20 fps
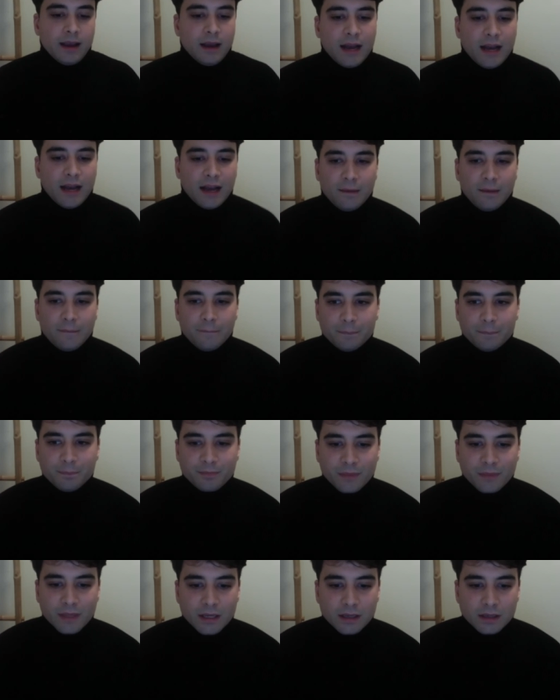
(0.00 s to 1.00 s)

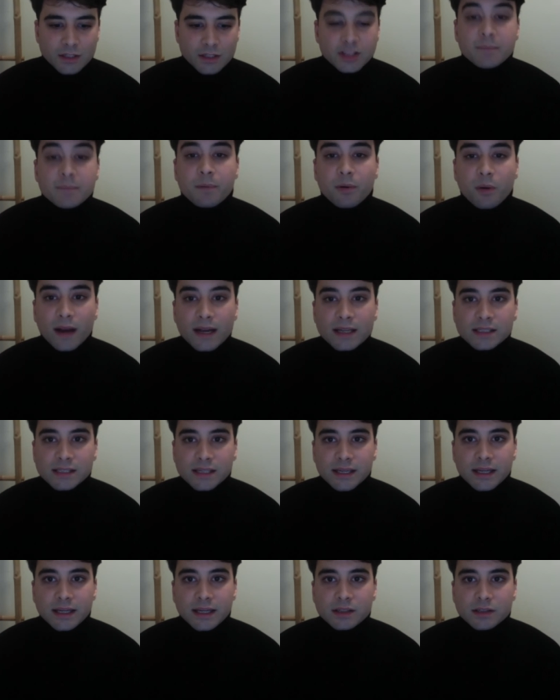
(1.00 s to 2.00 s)
um, to the
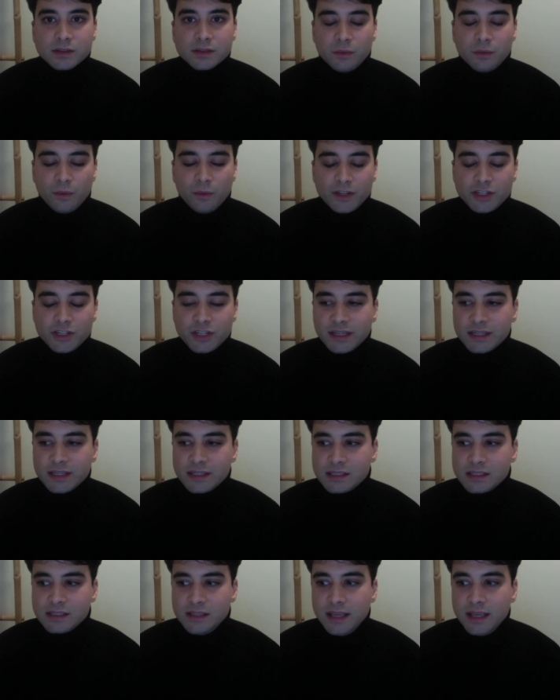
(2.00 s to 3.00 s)
present, which
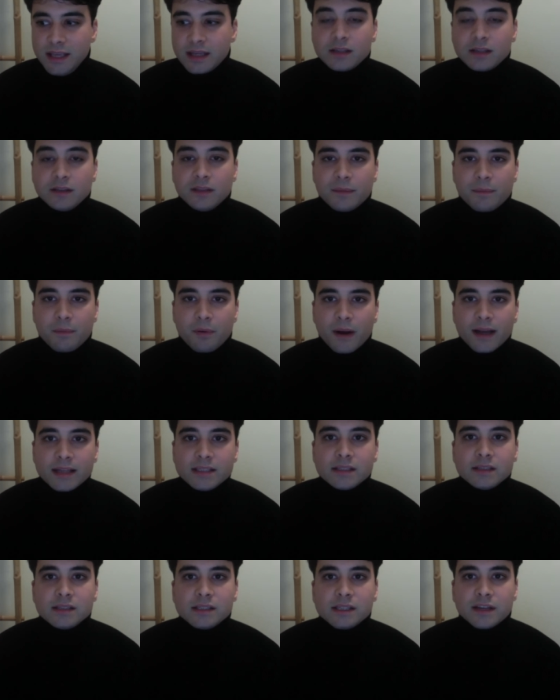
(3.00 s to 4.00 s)
is the, the
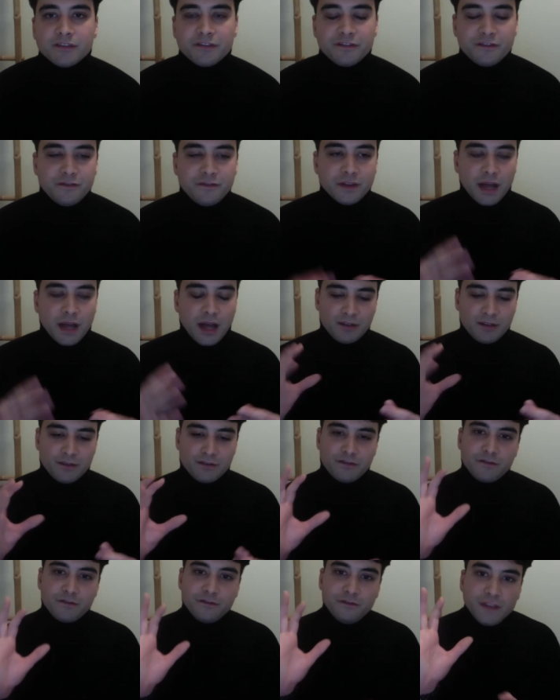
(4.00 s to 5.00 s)
presence of, of
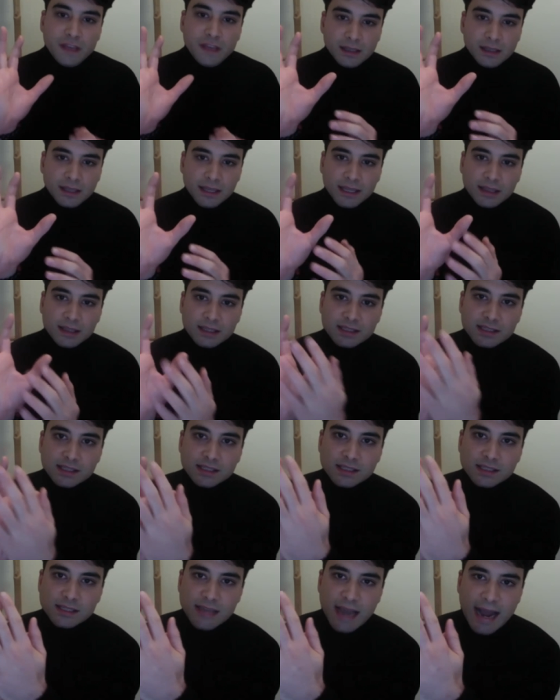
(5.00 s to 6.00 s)
feeling the
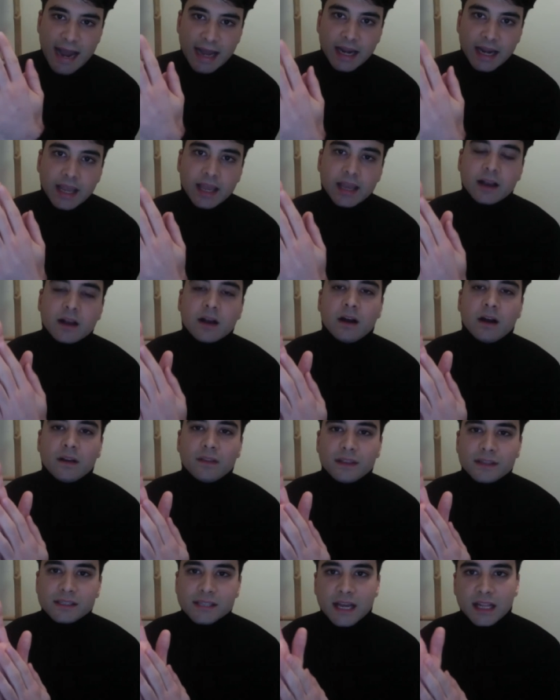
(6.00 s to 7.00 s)
static
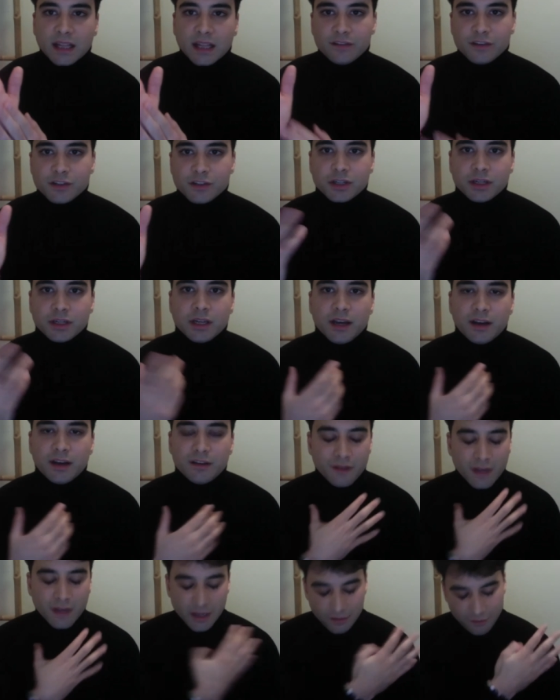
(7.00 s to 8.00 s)
on the television, of
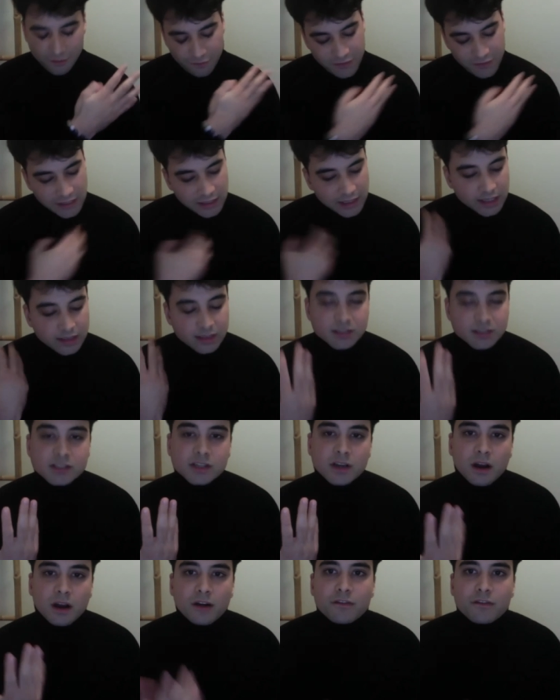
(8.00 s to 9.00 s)
feeling the
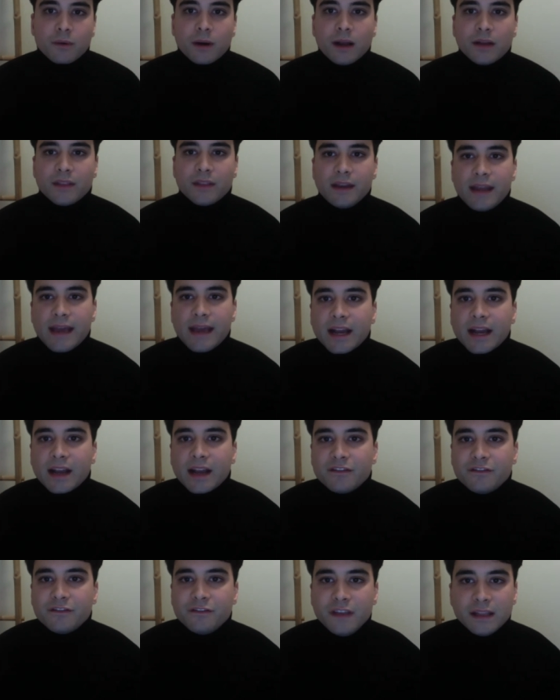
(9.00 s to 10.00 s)
scarf around the neck,
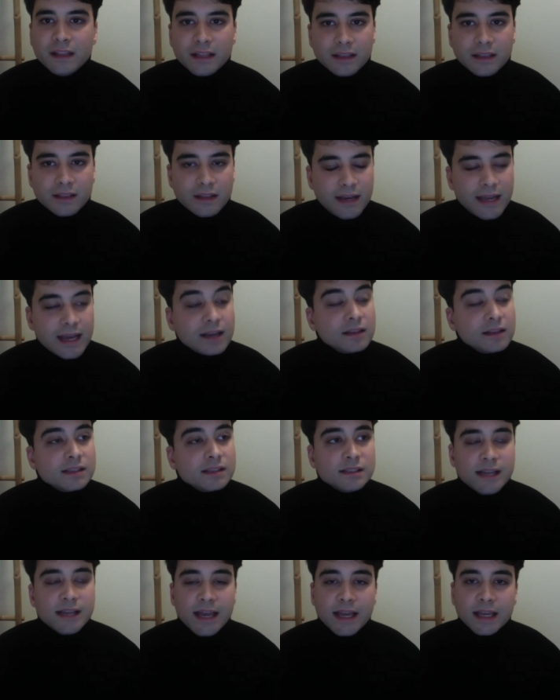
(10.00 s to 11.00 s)
of feeling the
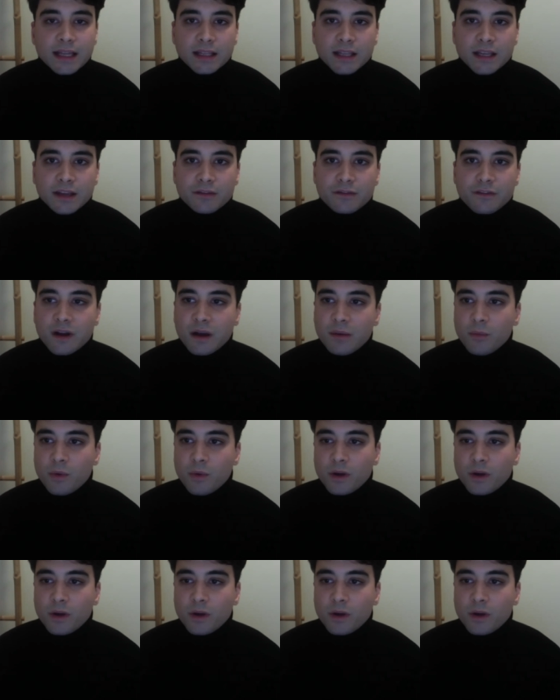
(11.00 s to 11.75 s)
necklace dangling from